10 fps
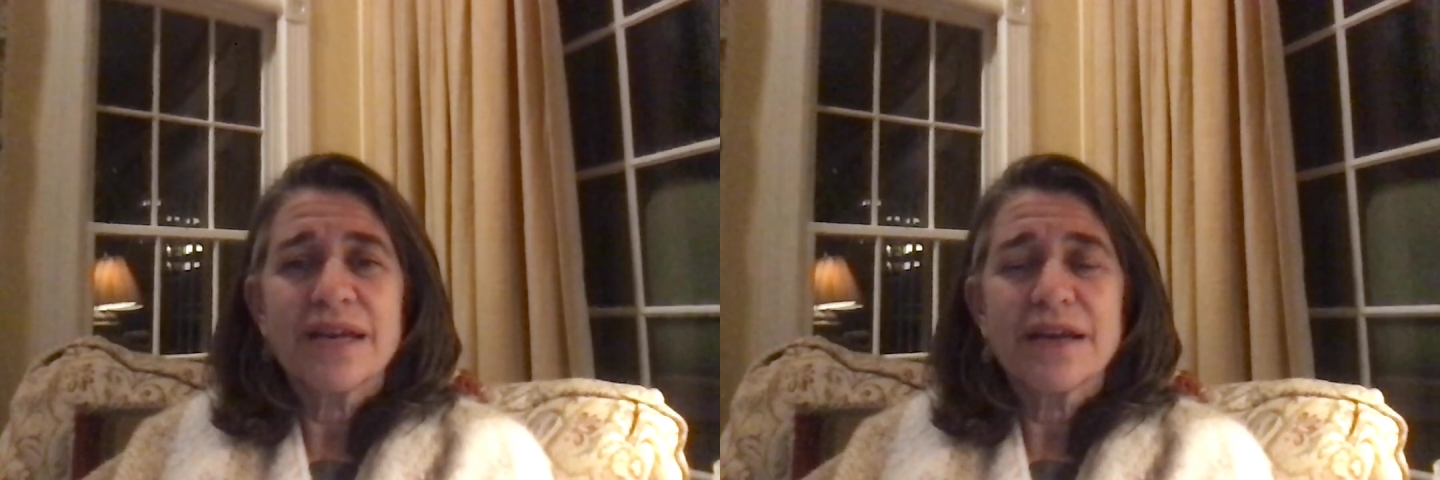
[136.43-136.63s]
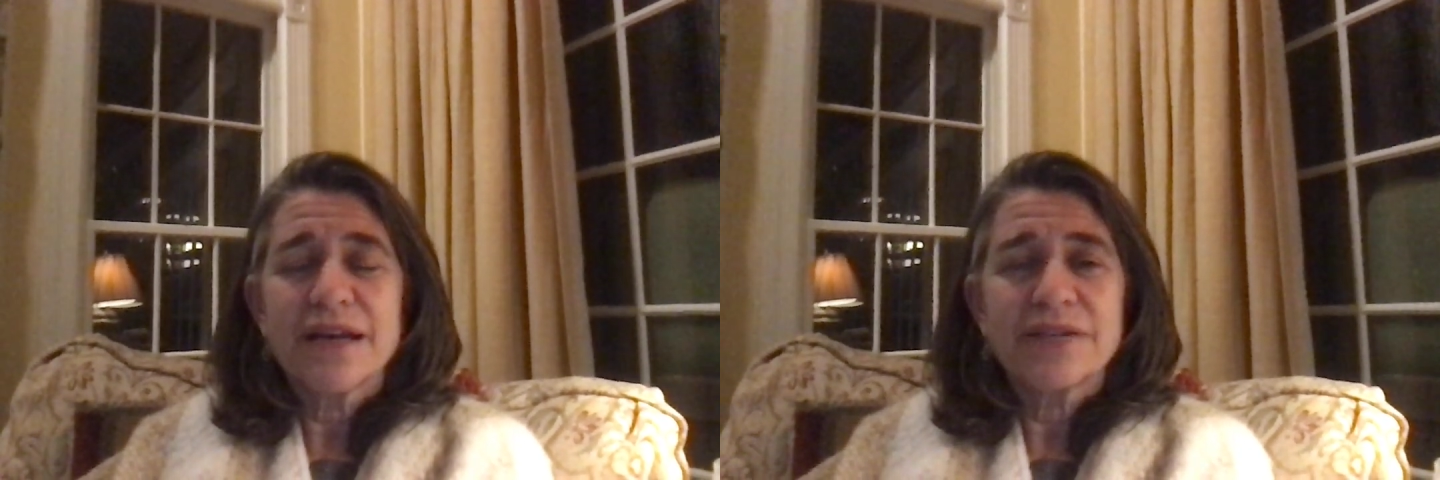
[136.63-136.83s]

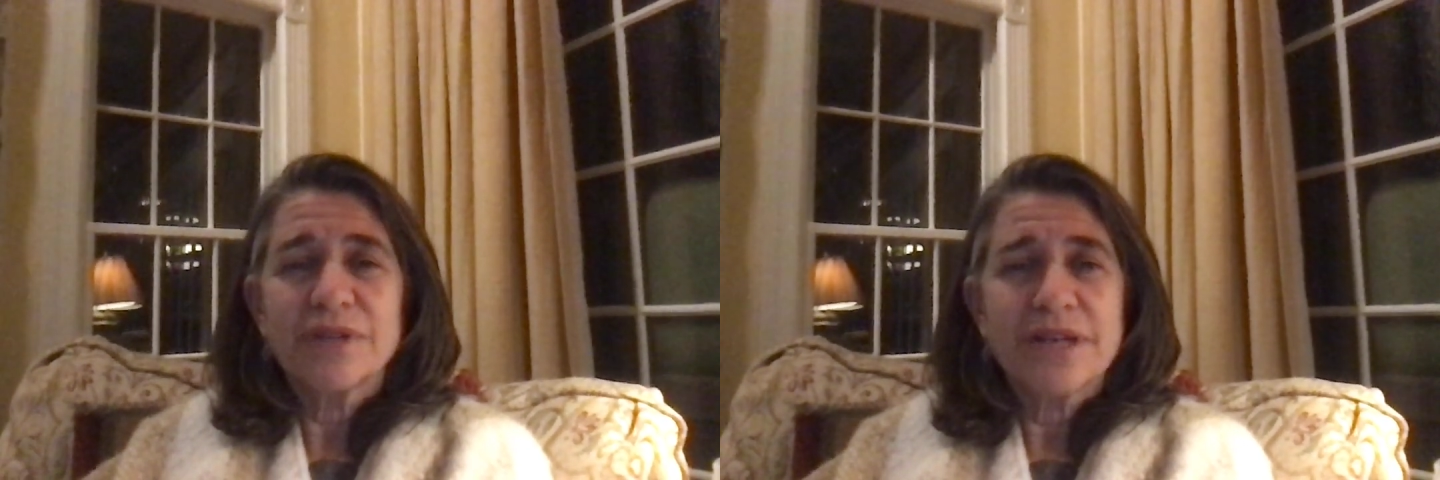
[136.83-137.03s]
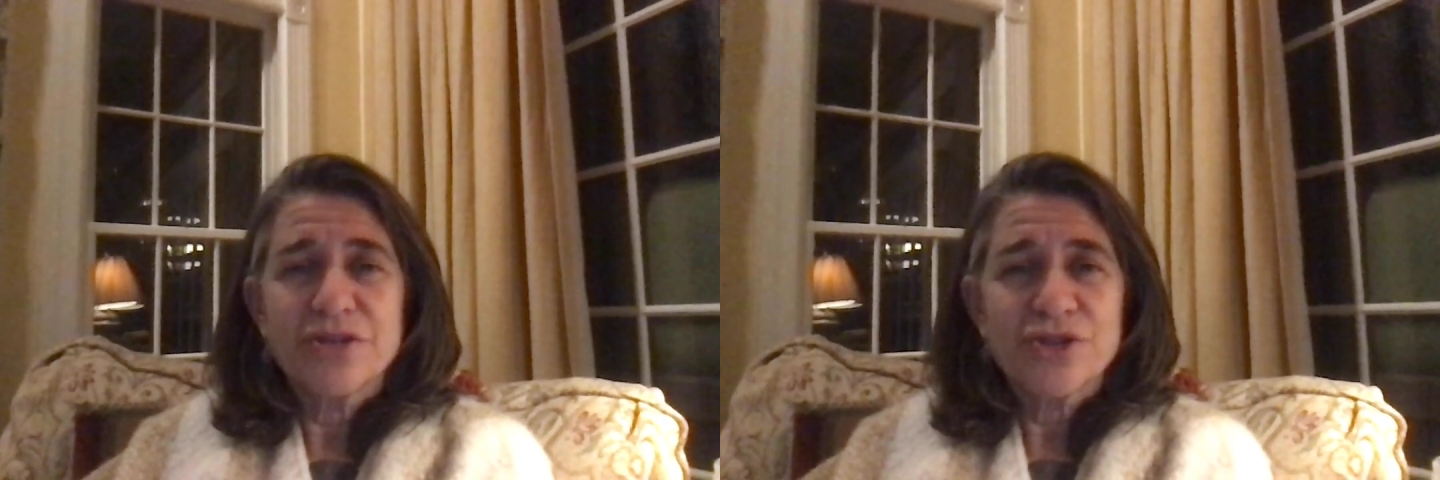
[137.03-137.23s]
that kind of
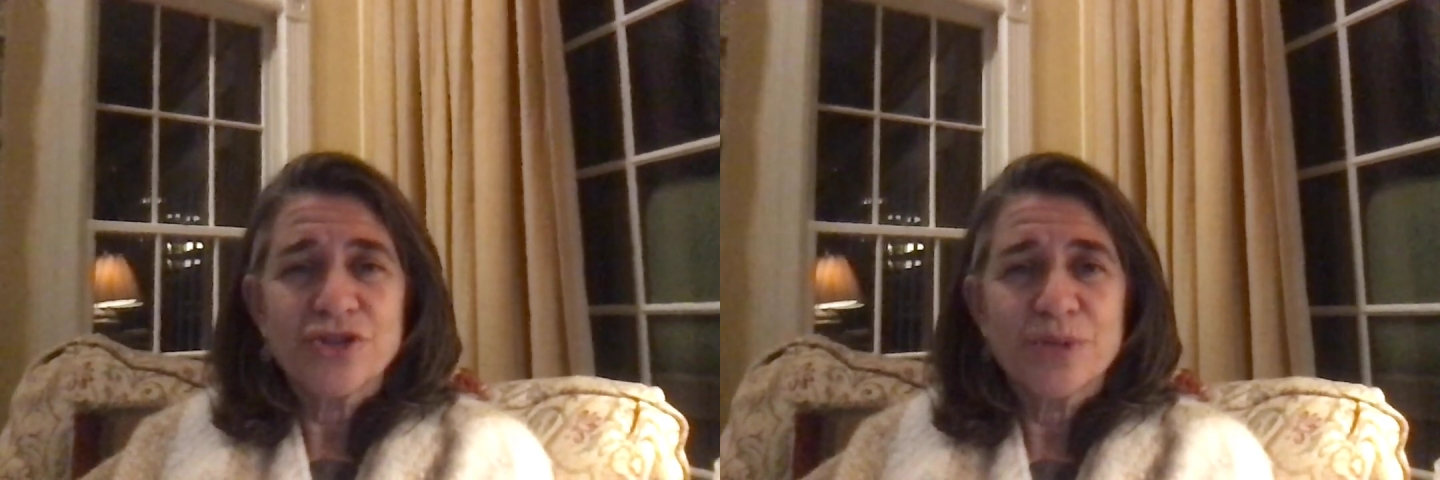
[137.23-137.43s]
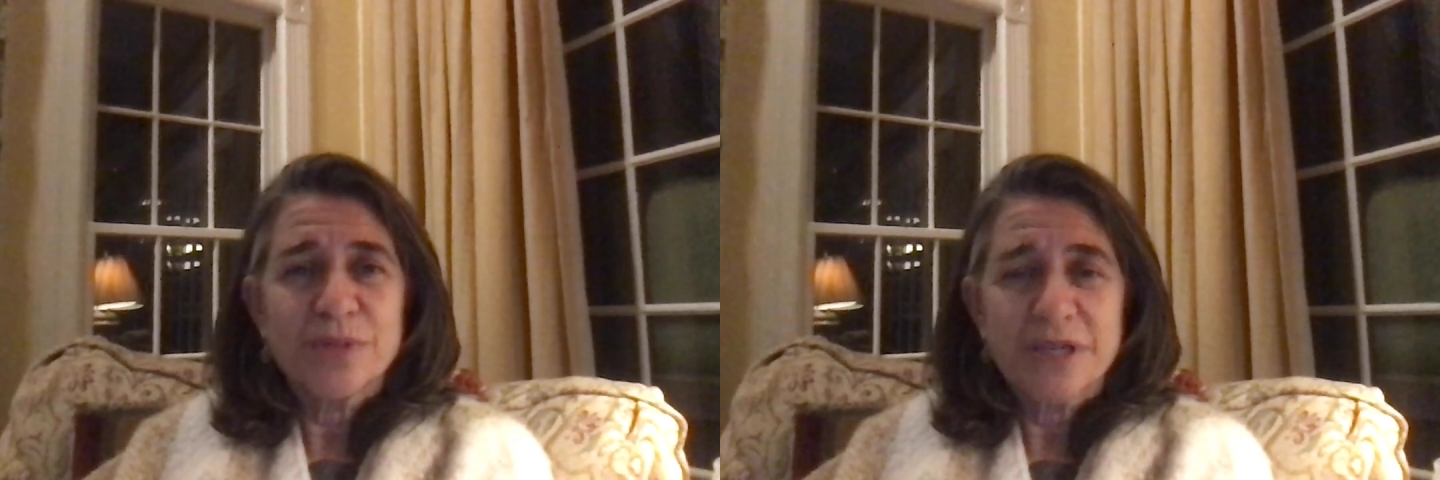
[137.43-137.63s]

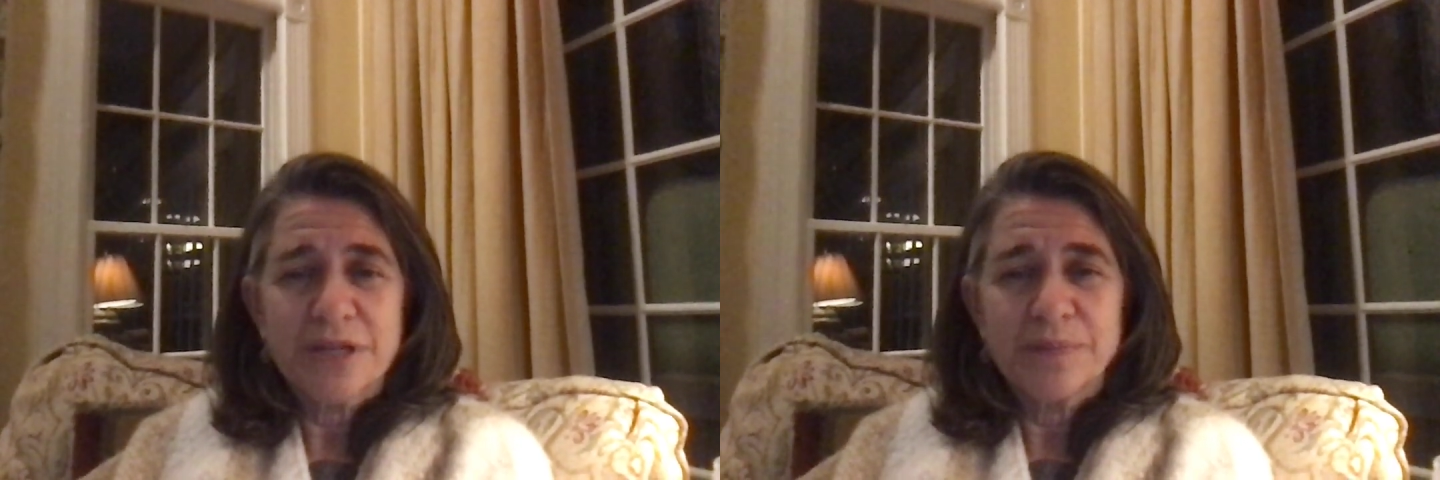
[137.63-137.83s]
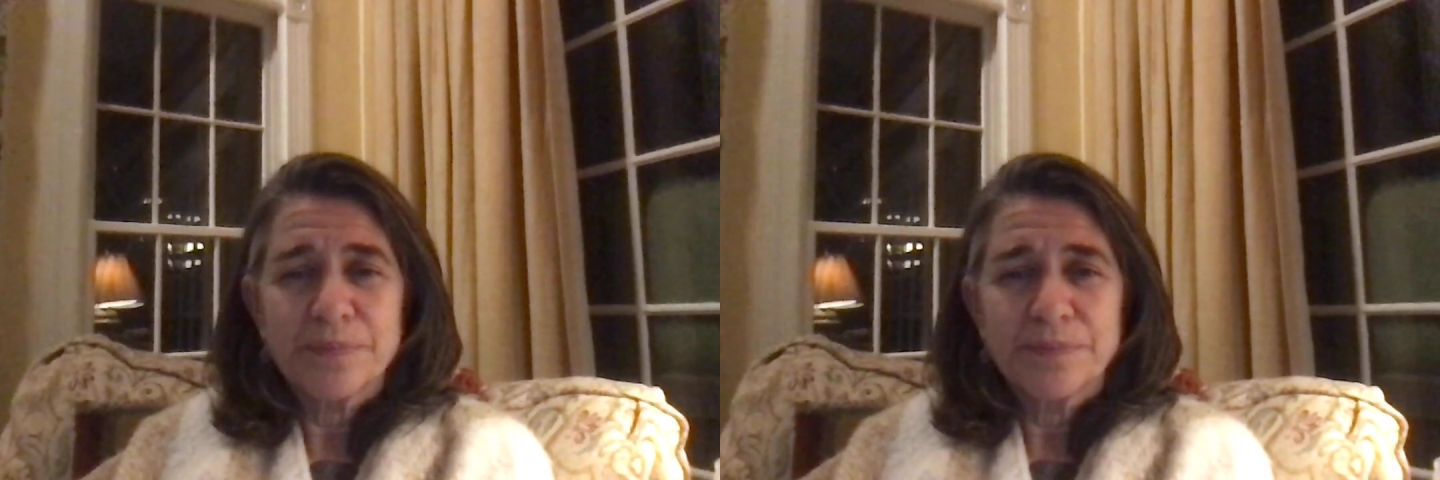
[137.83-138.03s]
relationship to
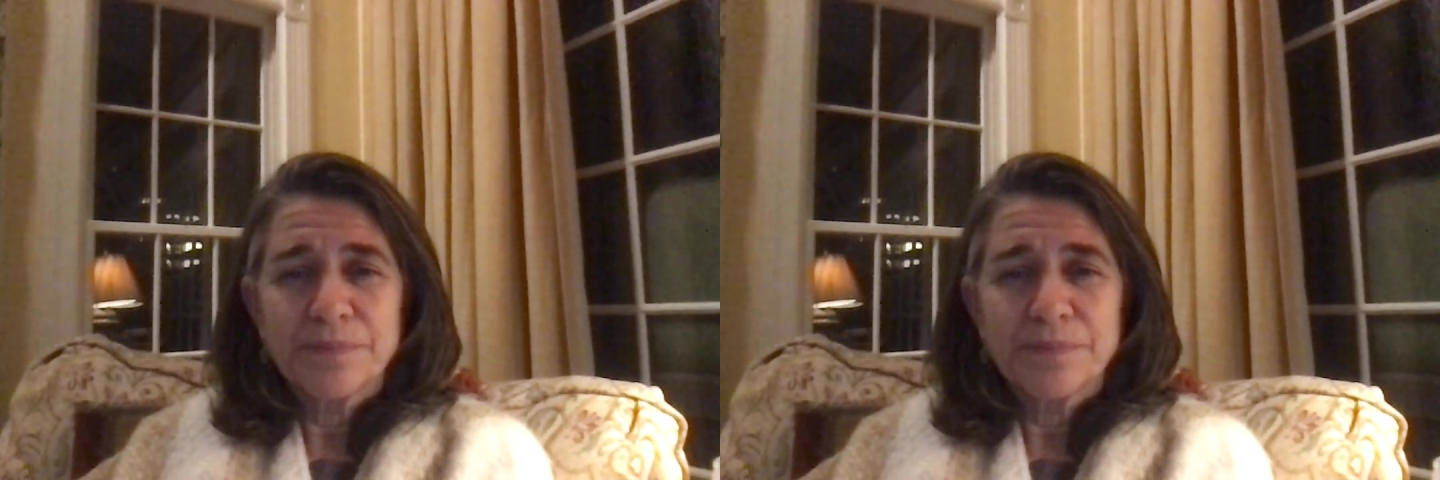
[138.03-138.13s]
him.